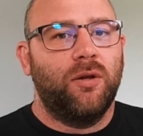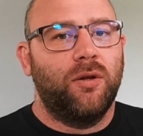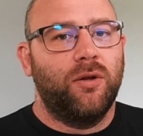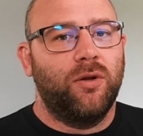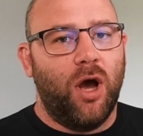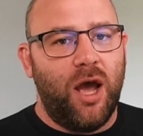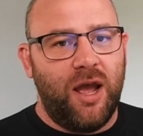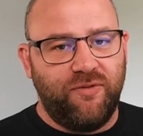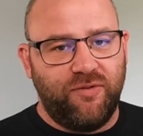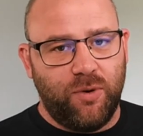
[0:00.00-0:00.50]

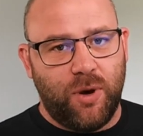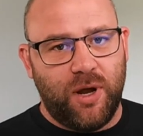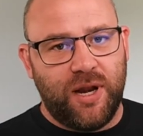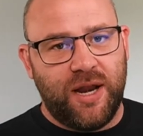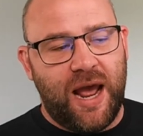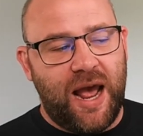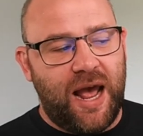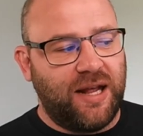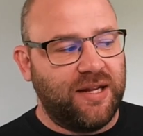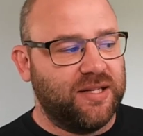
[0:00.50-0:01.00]
not
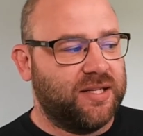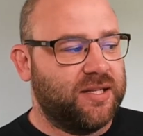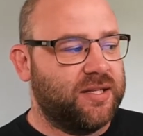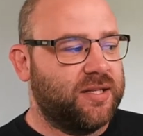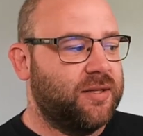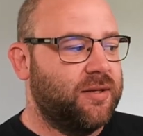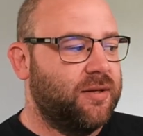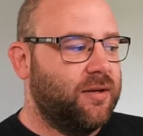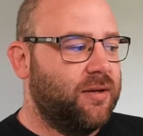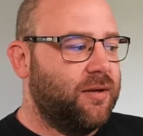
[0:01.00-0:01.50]
everyone
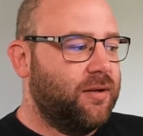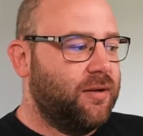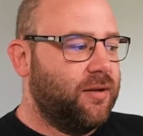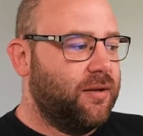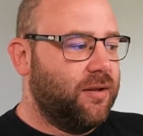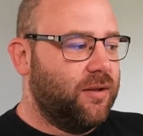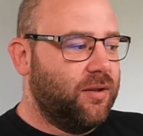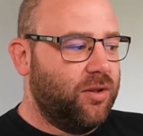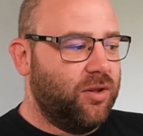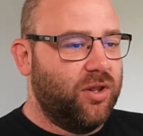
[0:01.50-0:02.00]
has
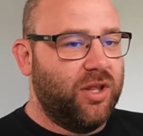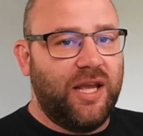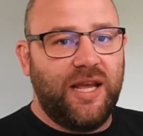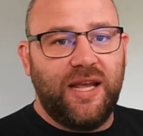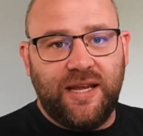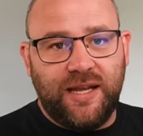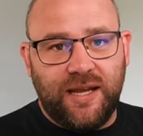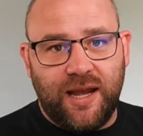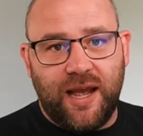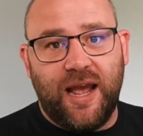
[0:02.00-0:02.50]

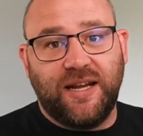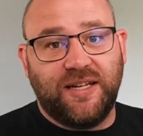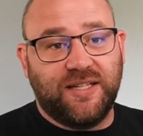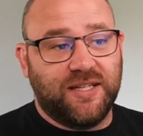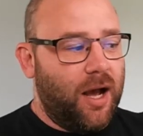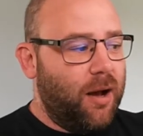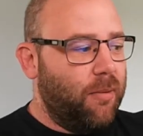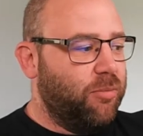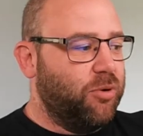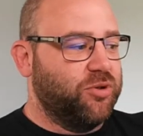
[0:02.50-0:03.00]
the
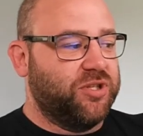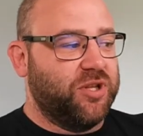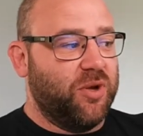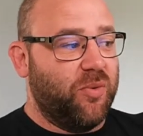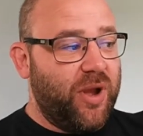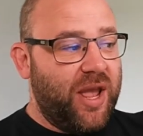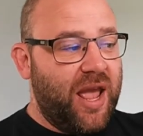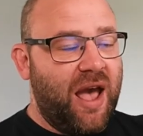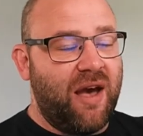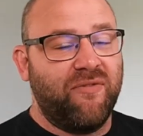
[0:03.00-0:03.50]
examples that
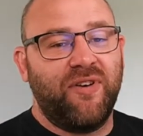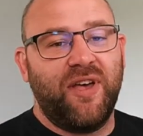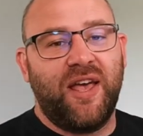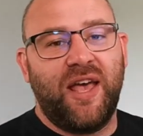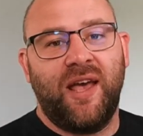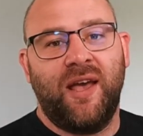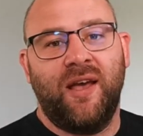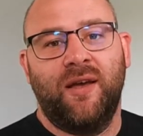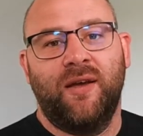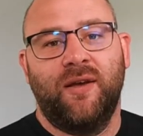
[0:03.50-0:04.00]
we have
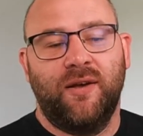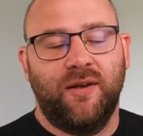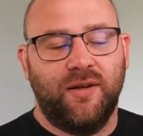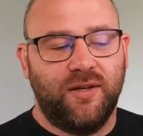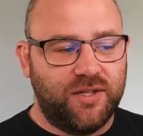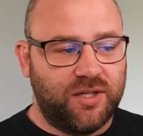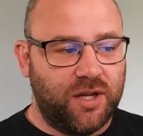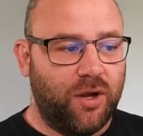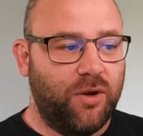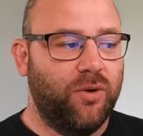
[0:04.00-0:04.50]
here.
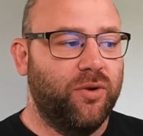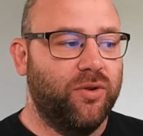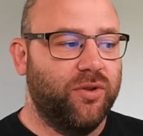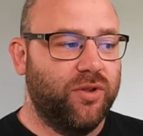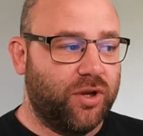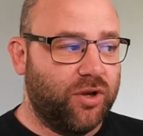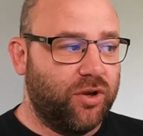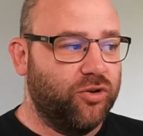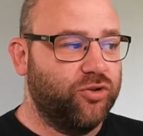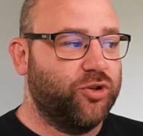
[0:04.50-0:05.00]
So
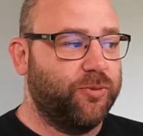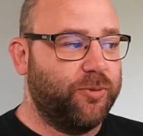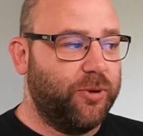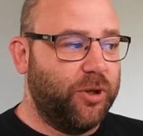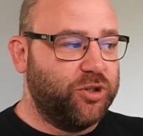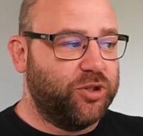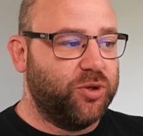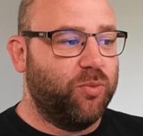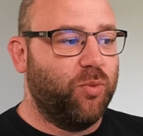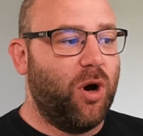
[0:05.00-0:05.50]
the
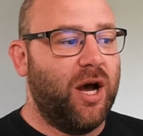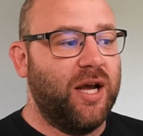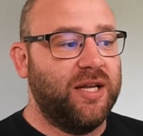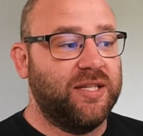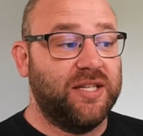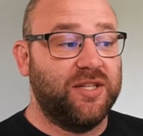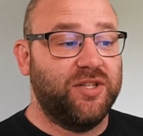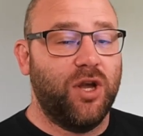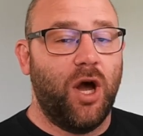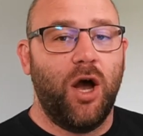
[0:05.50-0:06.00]
contribution
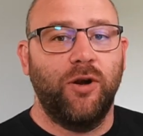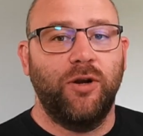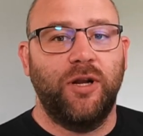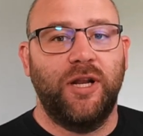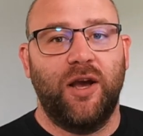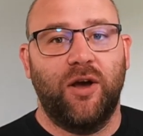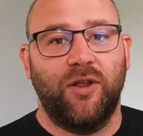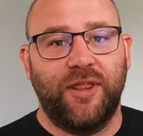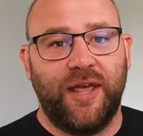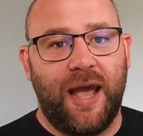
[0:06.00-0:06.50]
wise is not
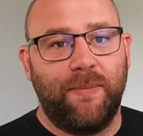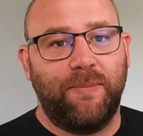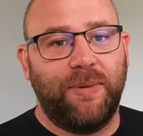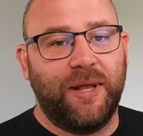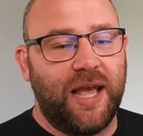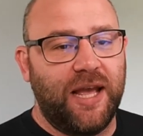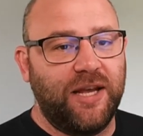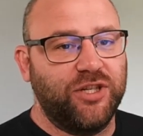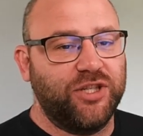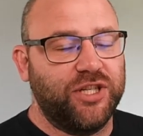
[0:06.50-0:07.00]
only on the
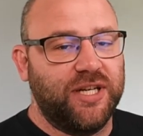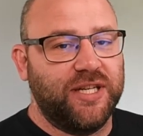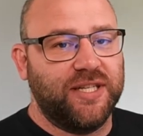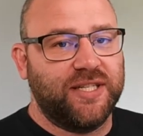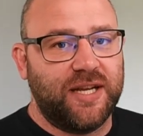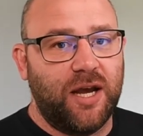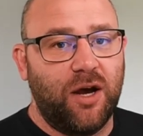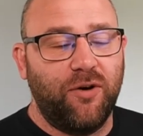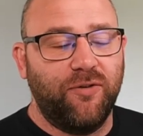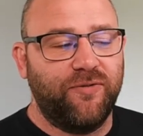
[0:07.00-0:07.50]
application
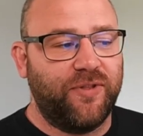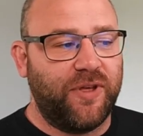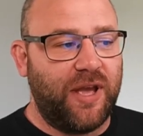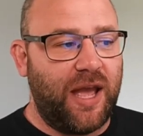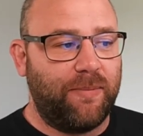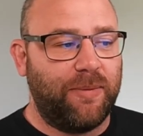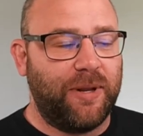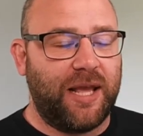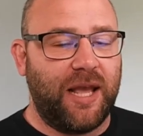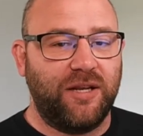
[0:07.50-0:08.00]
itself, the
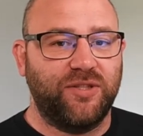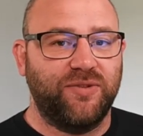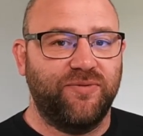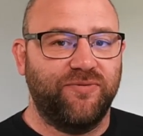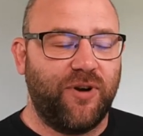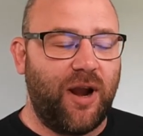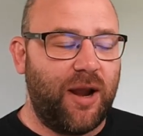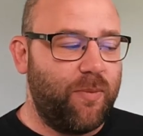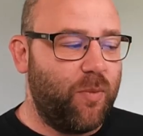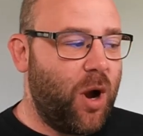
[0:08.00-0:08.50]
application
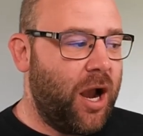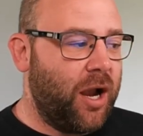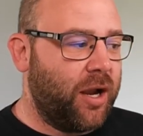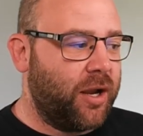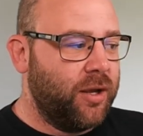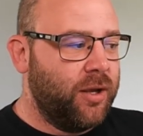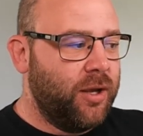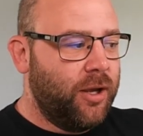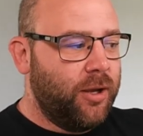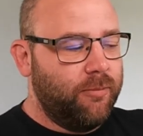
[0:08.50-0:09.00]

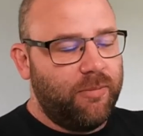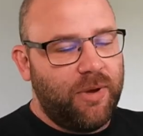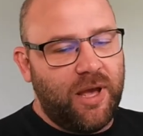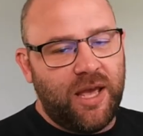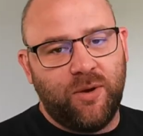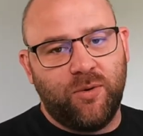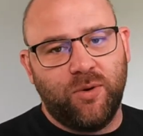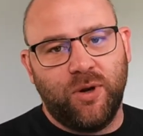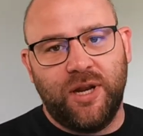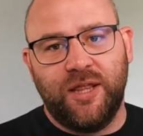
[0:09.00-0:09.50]
framework, but
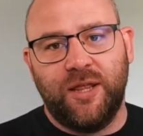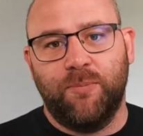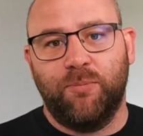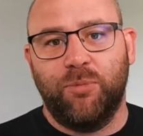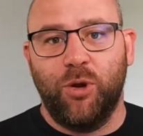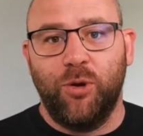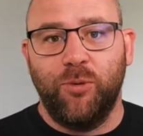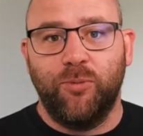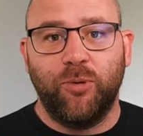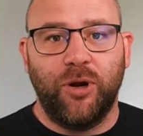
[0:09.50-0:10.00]
equally the
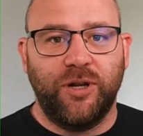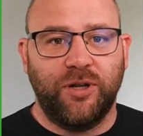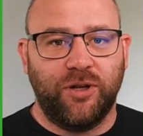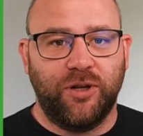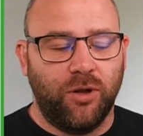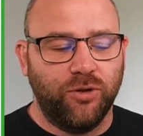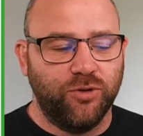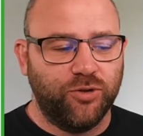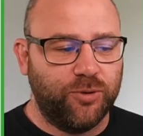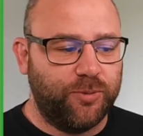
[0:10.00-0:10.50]
blueprint
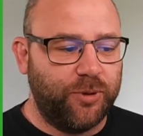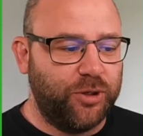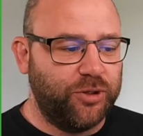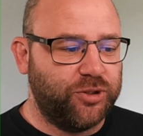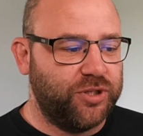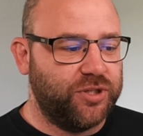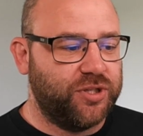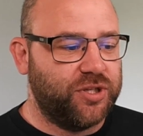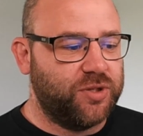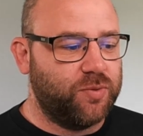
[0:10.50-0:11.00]

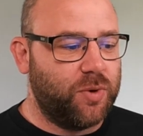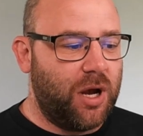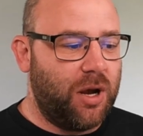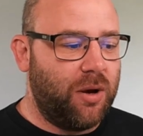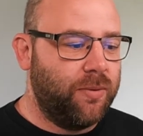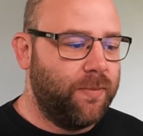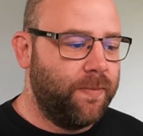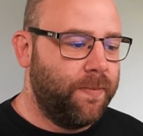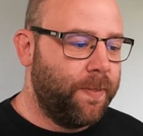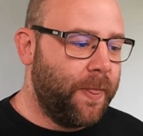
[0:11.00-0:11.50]
contributions as
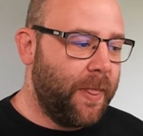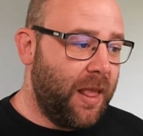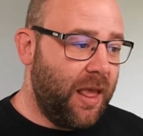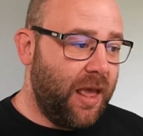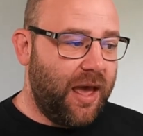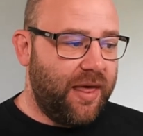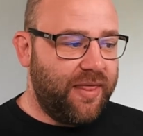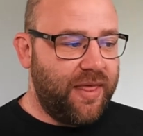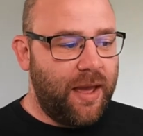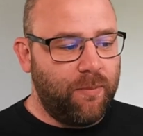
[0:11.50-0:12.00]
well.
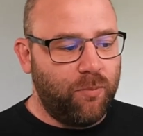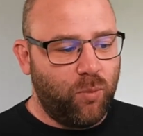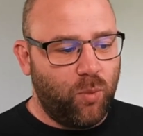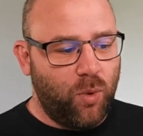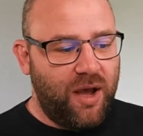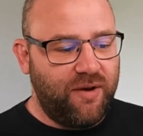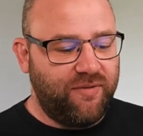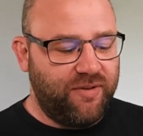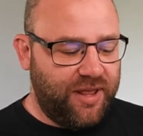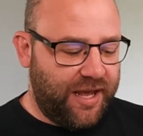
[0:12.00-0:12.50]
And then
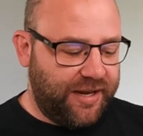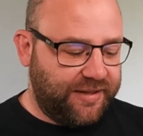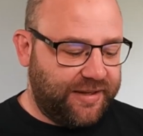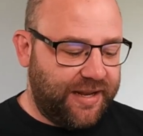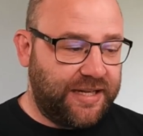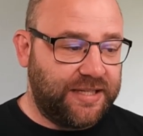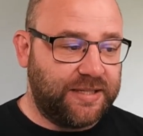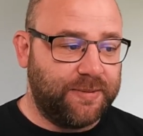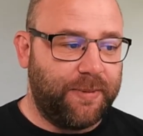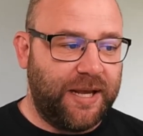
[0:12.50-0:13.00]
whatever that
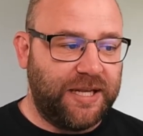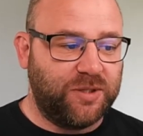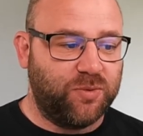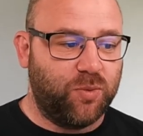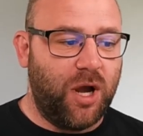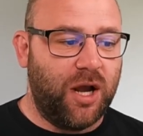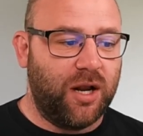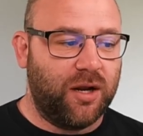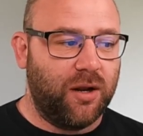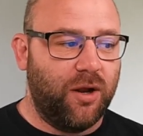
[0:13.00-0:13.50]
database
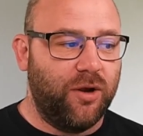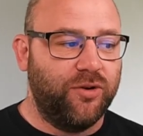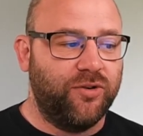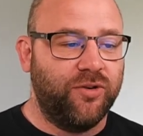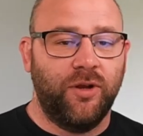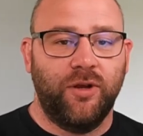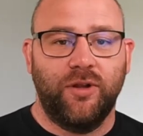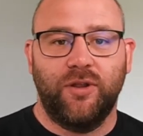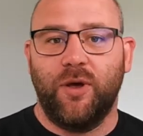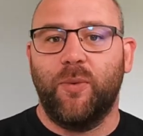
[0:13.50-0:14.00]
workload
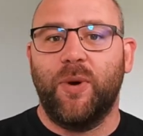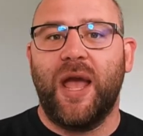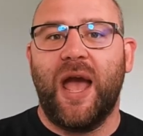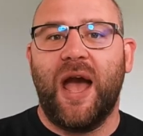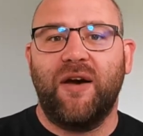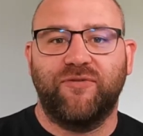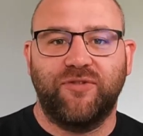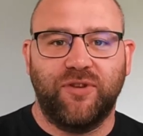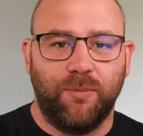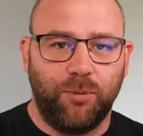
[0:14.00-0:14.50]
that we
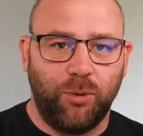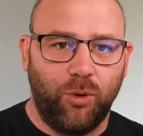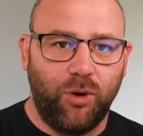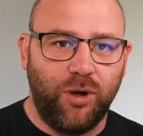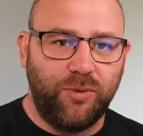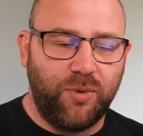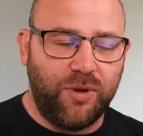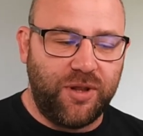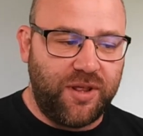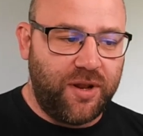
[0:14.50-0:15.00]
have
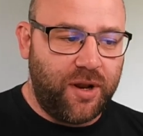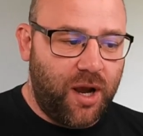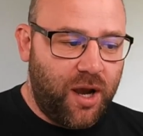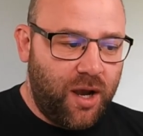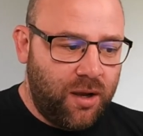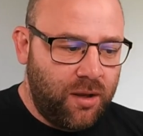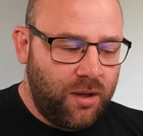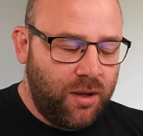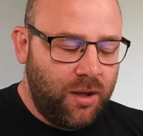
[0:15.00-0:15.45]
deployed within our